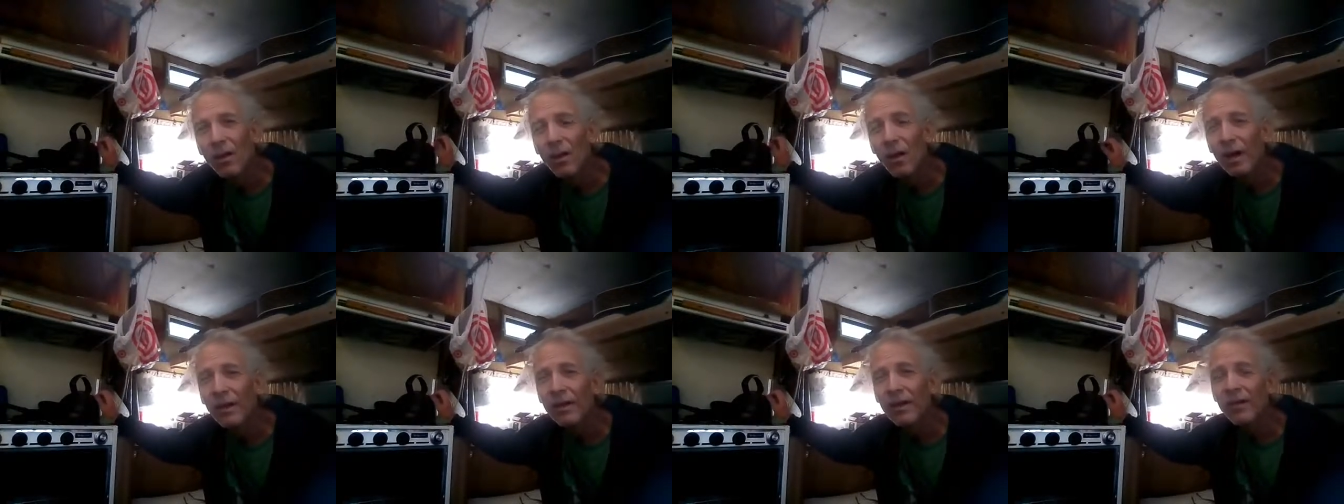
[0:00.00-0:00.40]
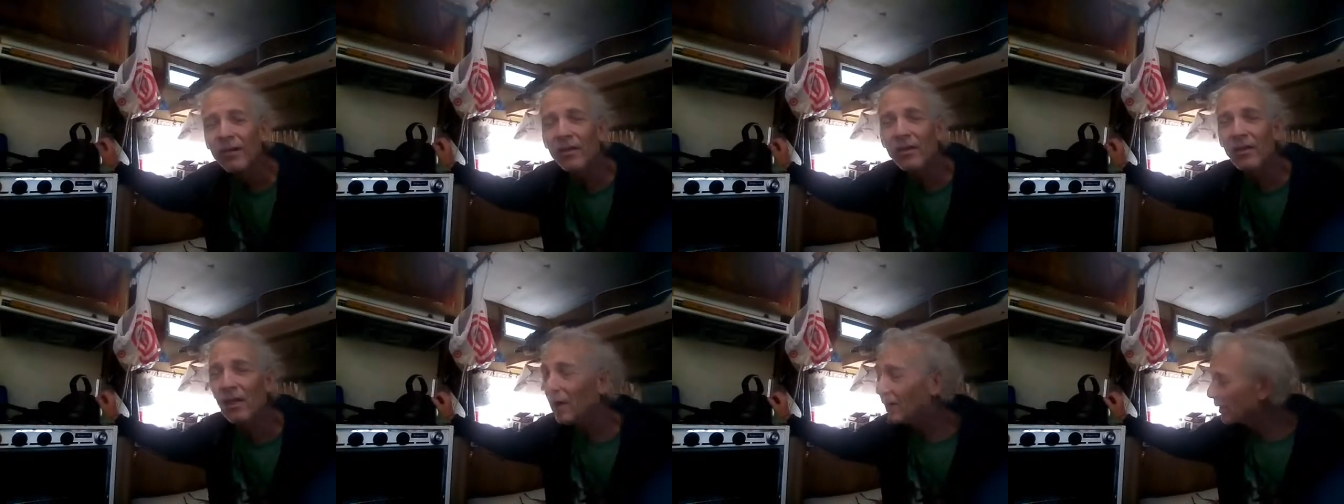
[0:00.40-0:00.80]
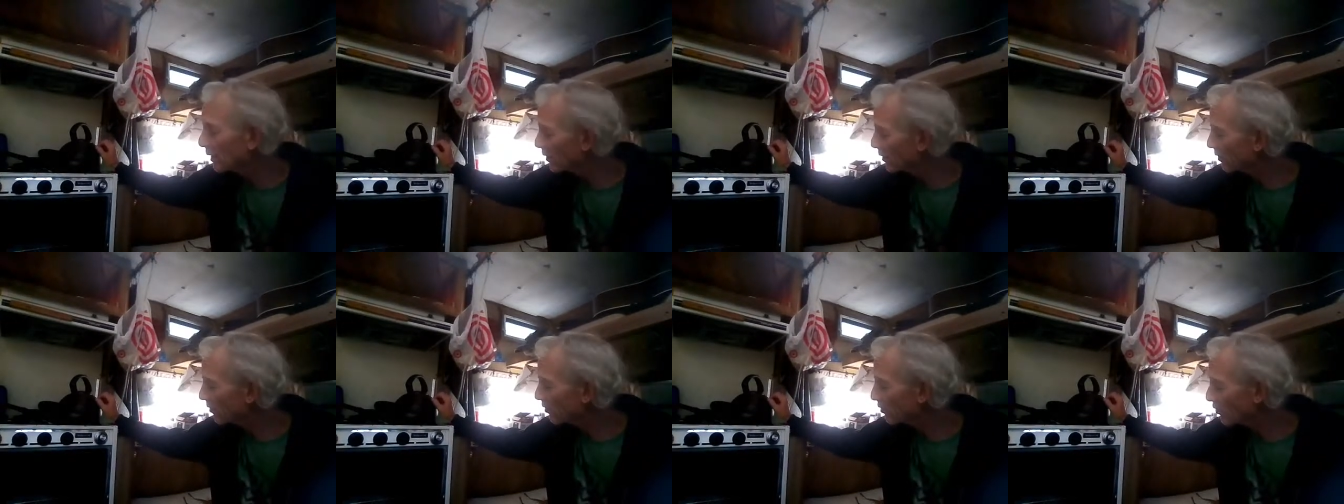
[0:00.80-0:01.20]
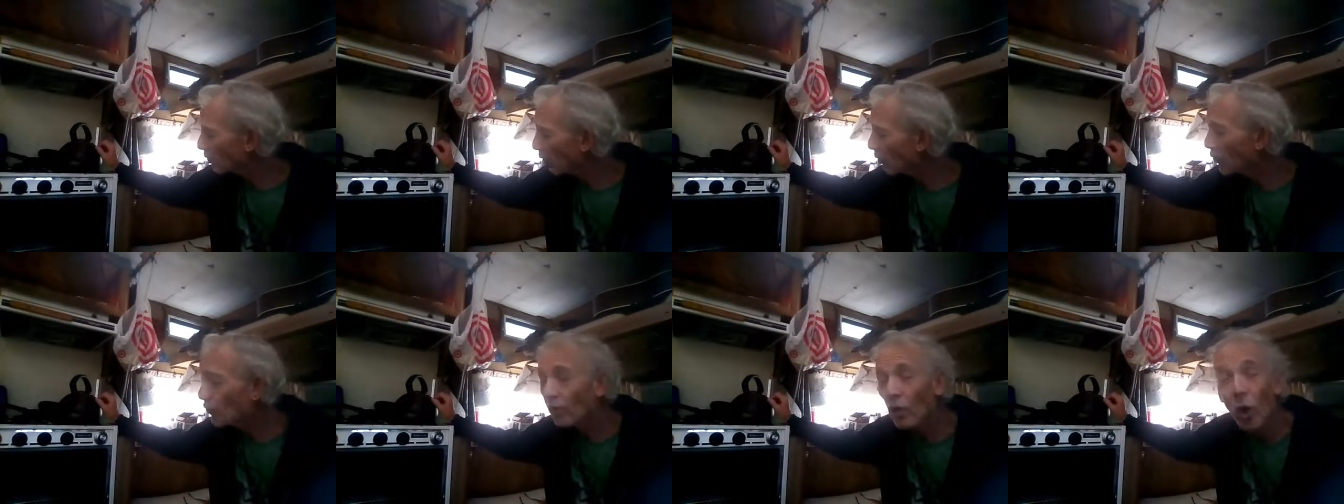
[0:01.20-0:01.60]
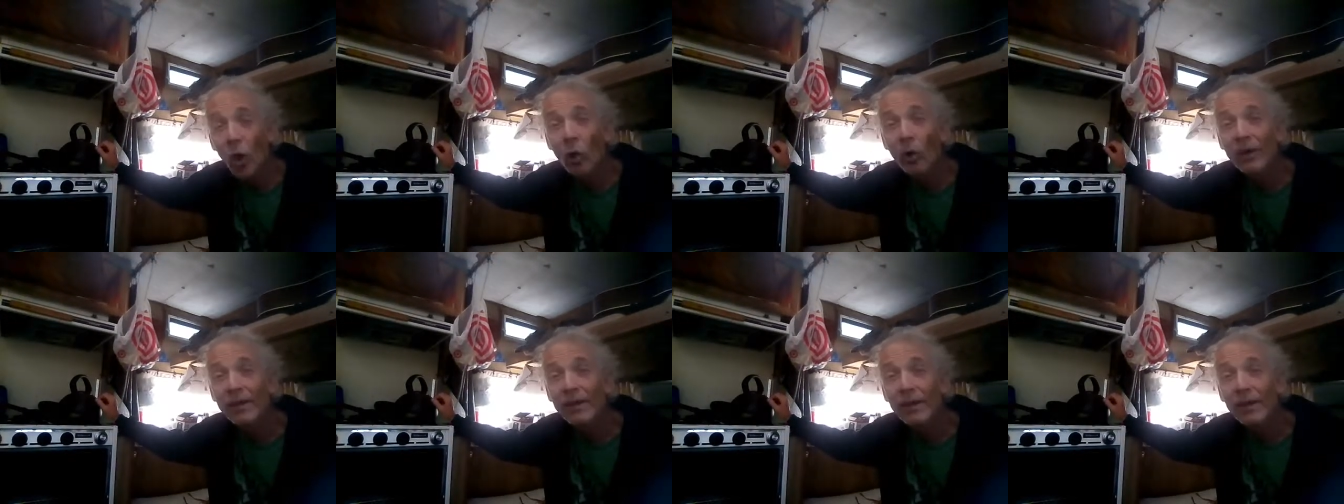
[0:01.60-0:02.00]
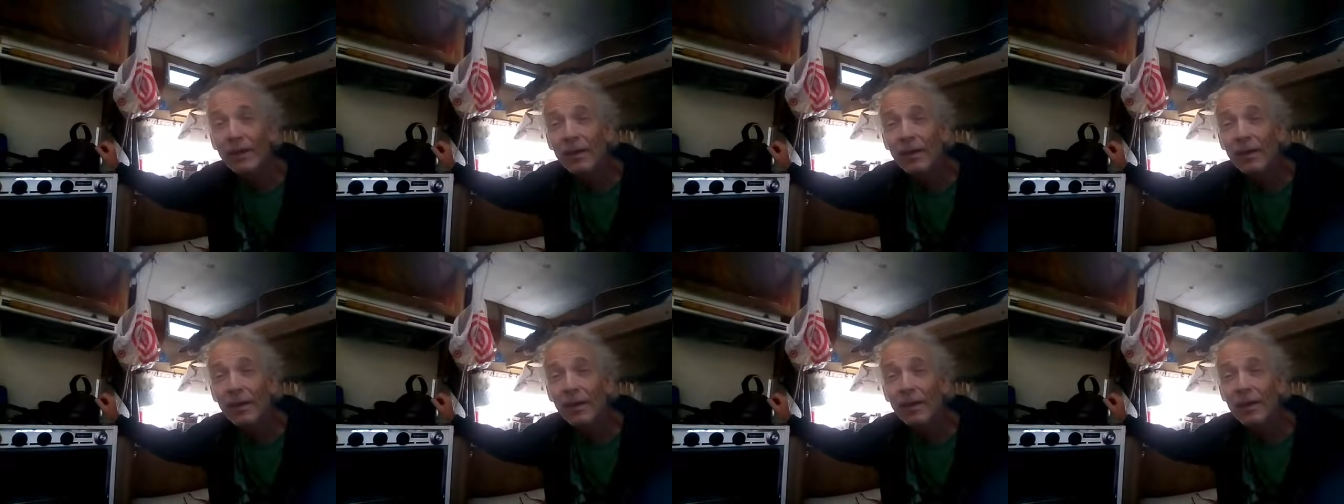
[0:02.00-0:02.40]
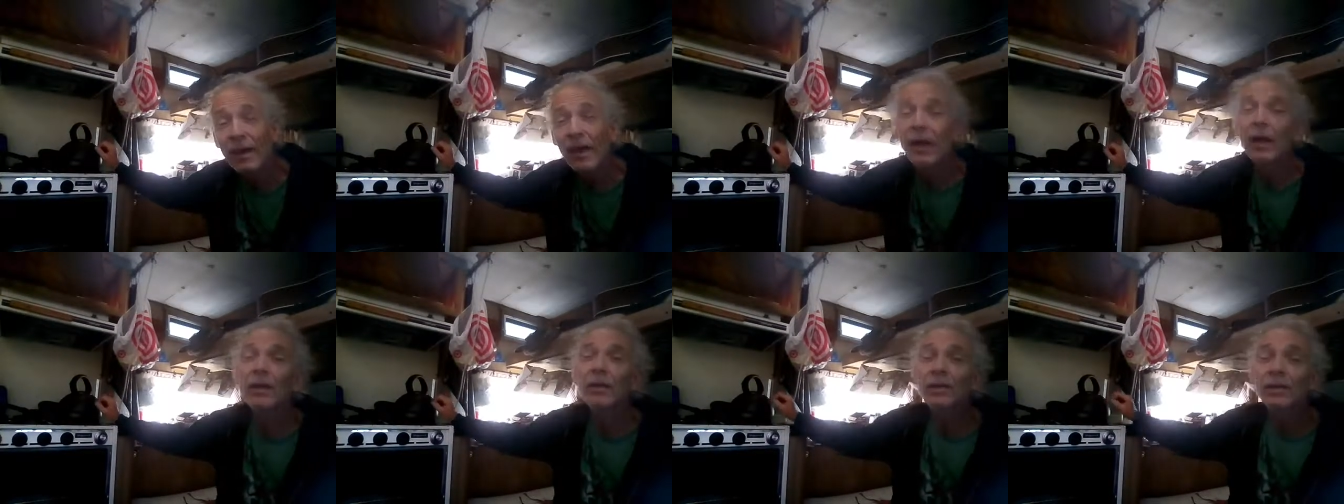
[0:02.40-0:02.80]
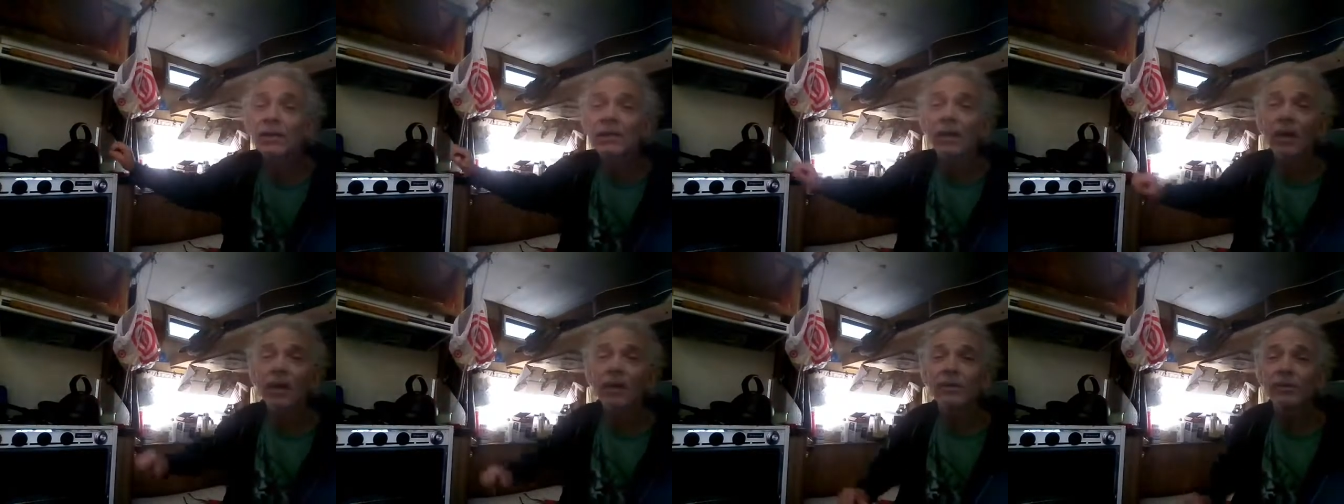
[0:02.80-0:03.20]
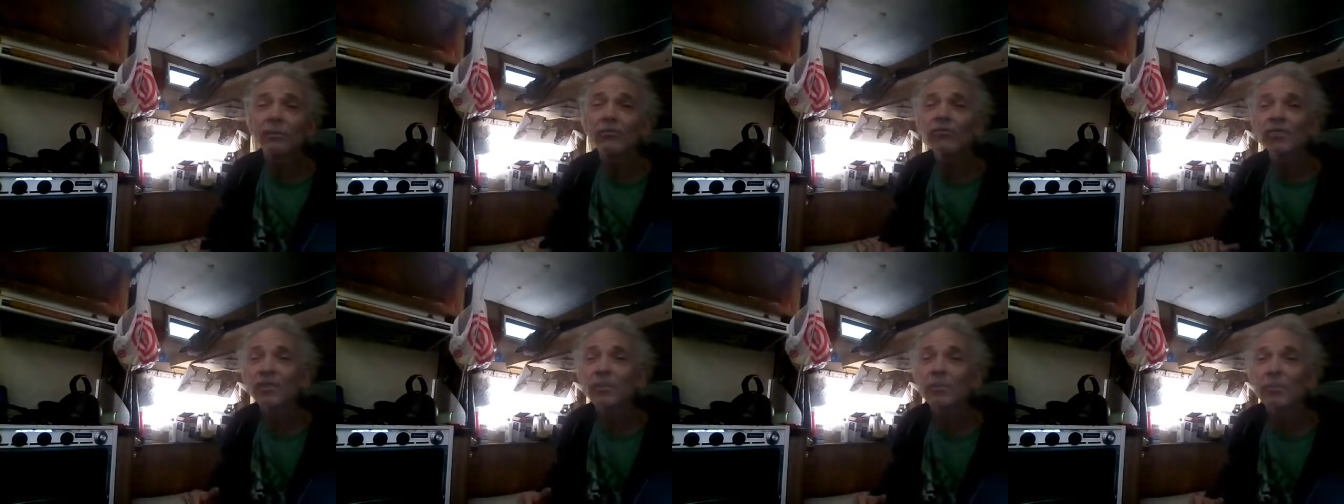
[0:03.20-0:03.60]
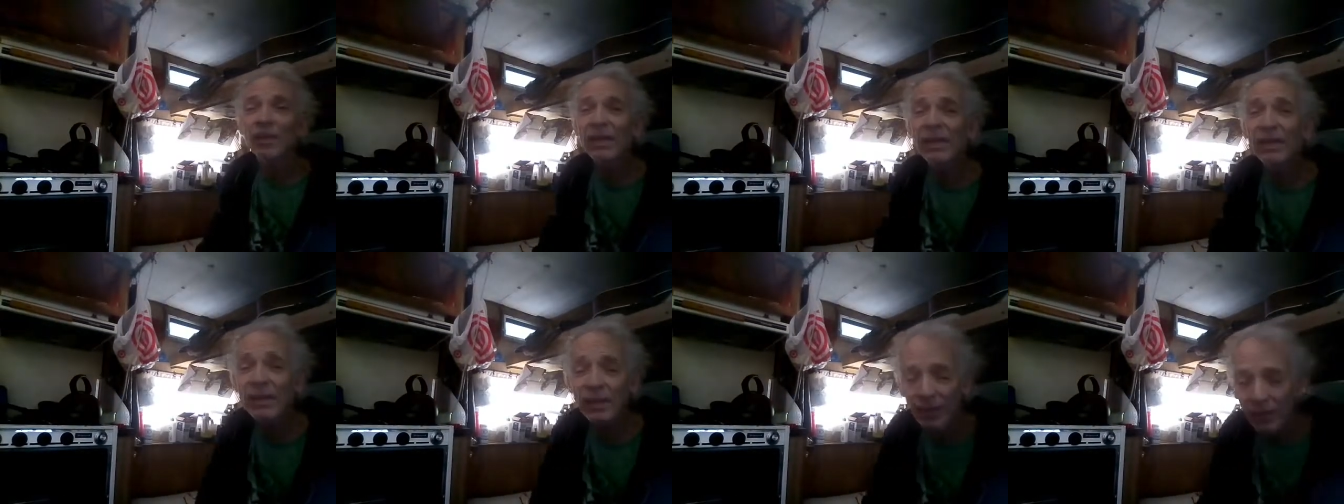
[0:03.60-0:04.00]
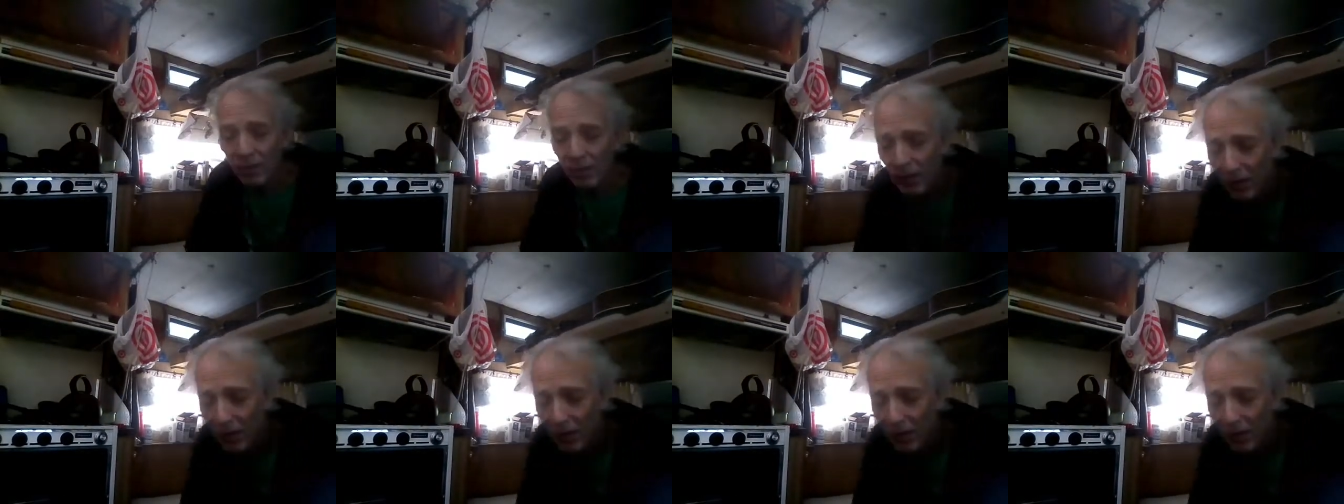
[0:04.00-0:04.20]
I get the I get the stove going, and then I I usually pee